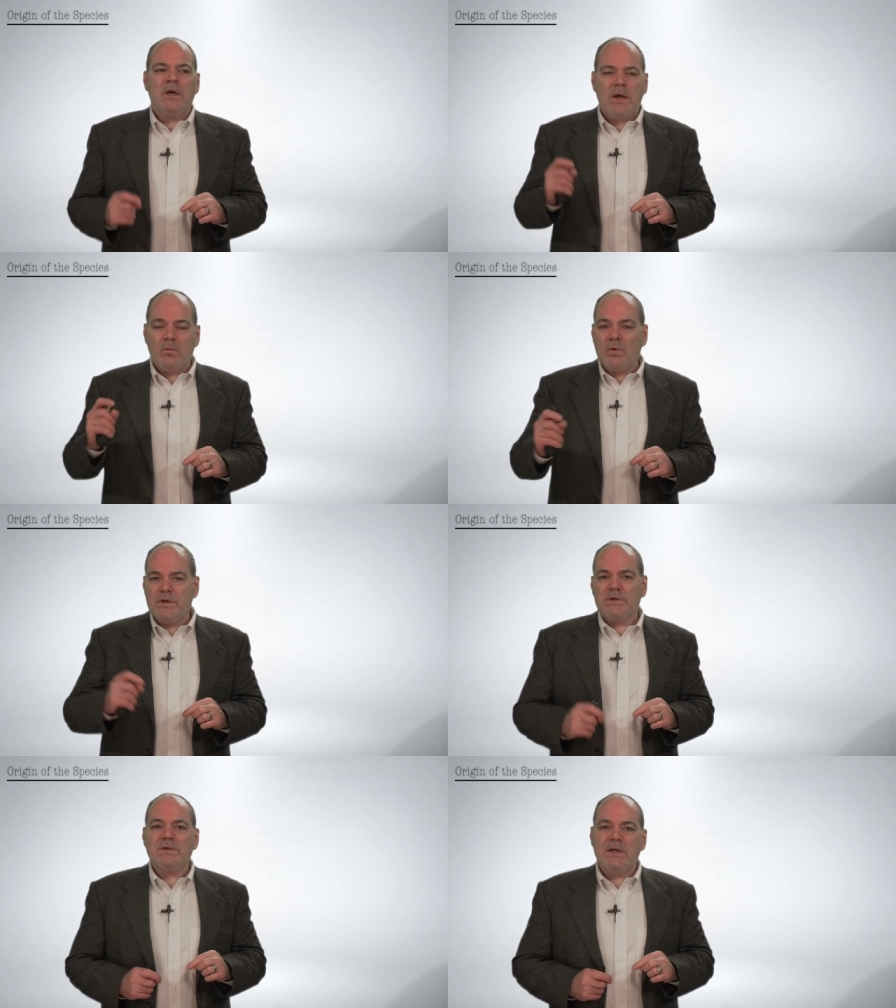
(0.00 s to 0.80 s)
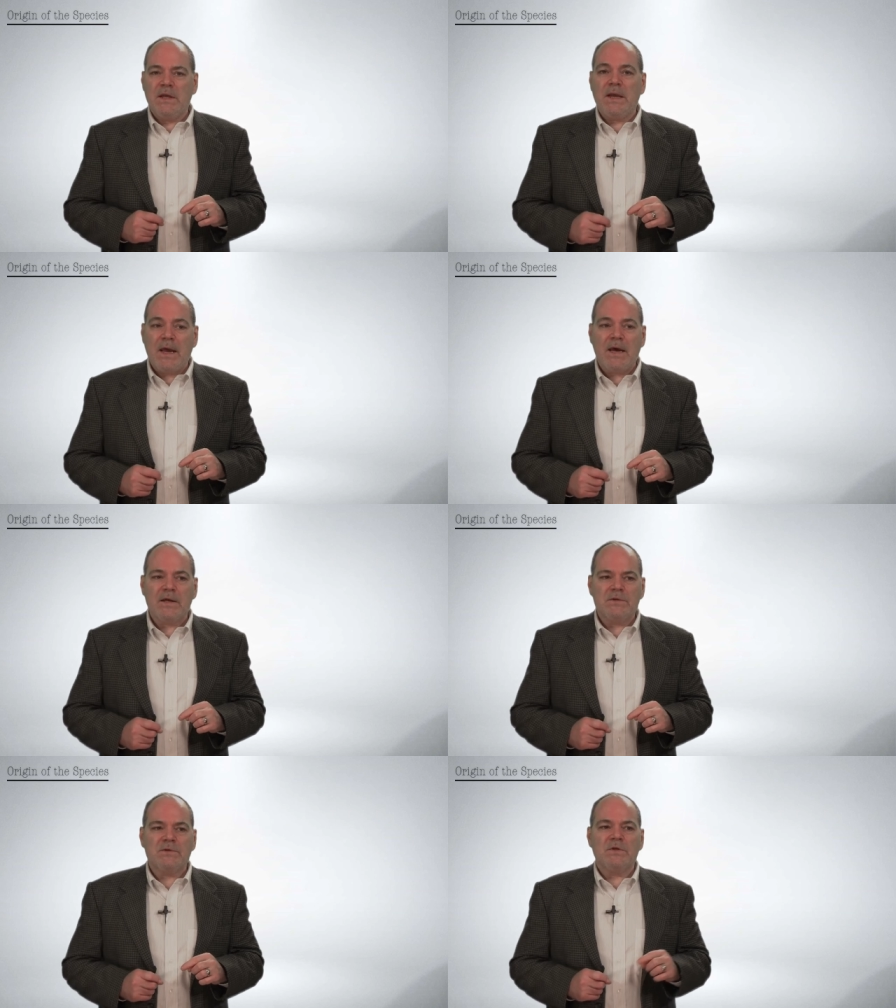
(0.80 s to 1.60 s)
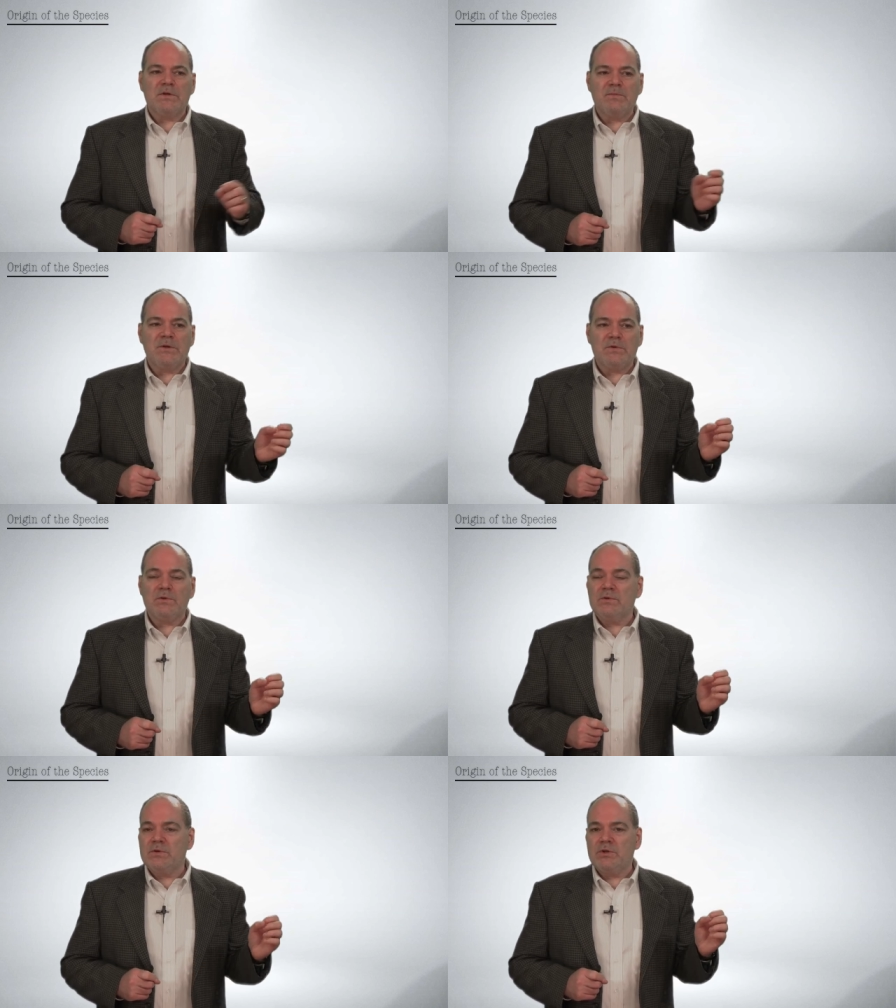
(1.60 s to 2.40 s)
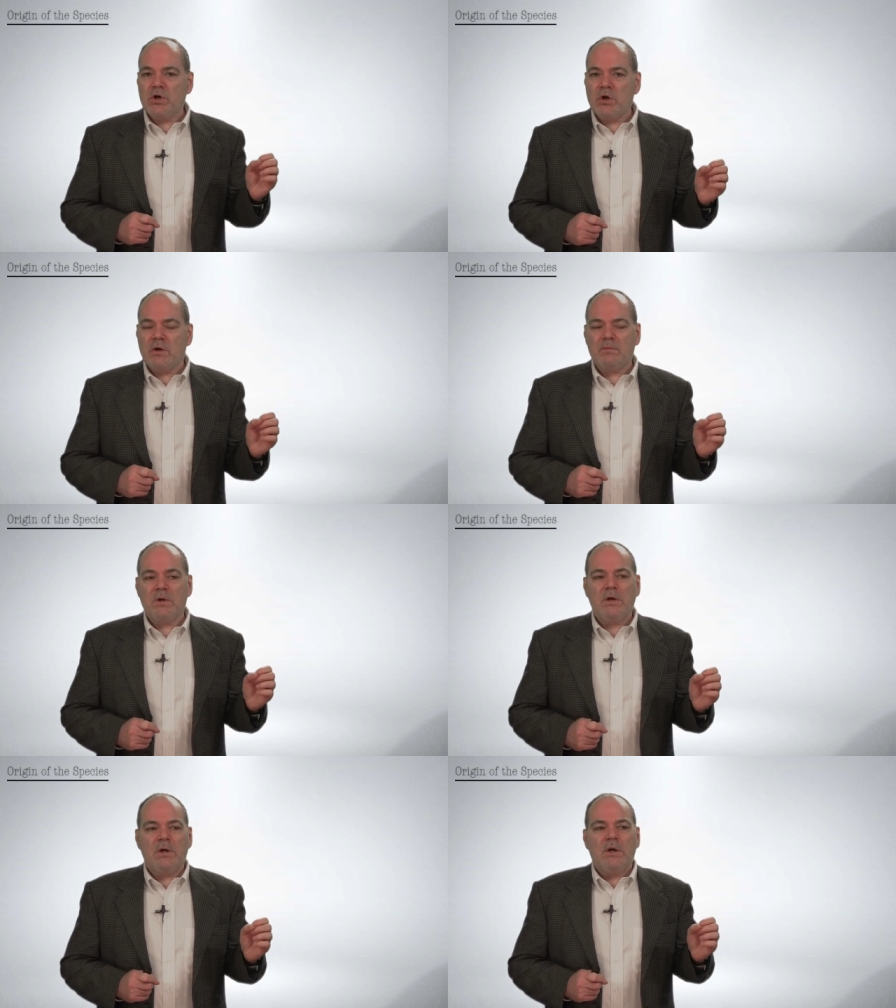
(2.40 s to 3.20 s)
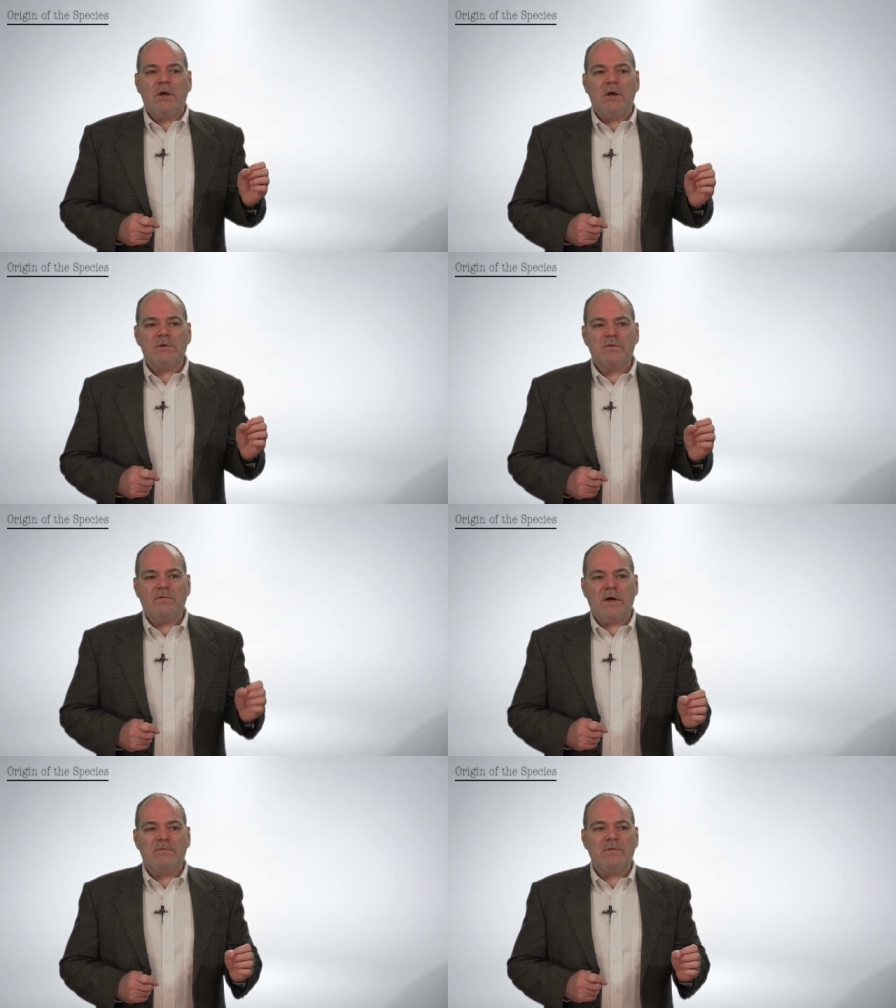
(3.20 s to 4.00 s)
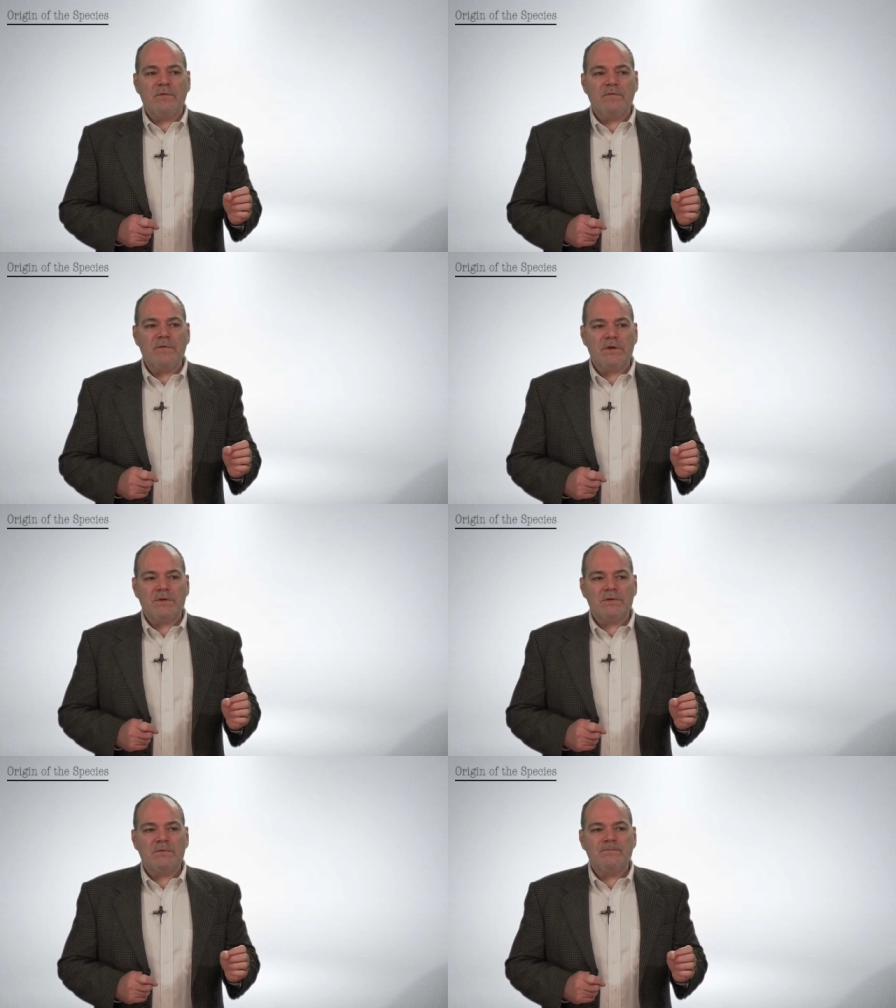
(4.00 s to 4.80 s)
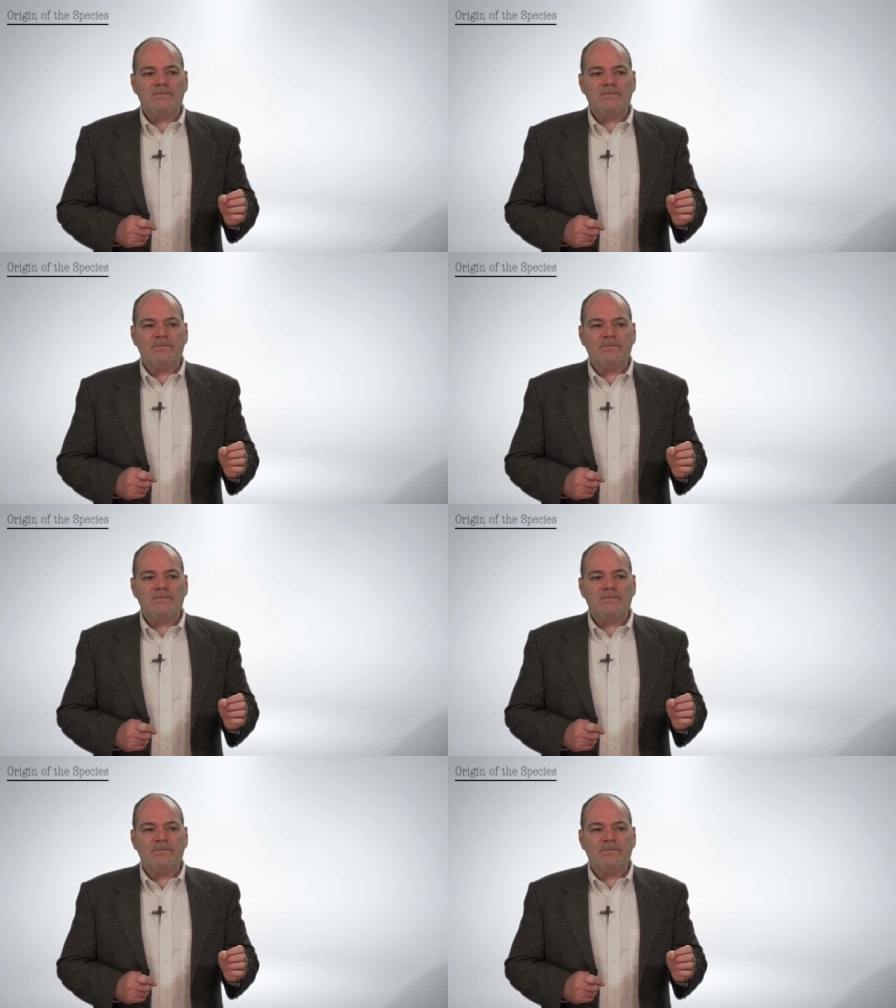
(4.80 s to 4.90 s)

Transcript: And one is that he adds Spencer's term, uh, survival of the fittest.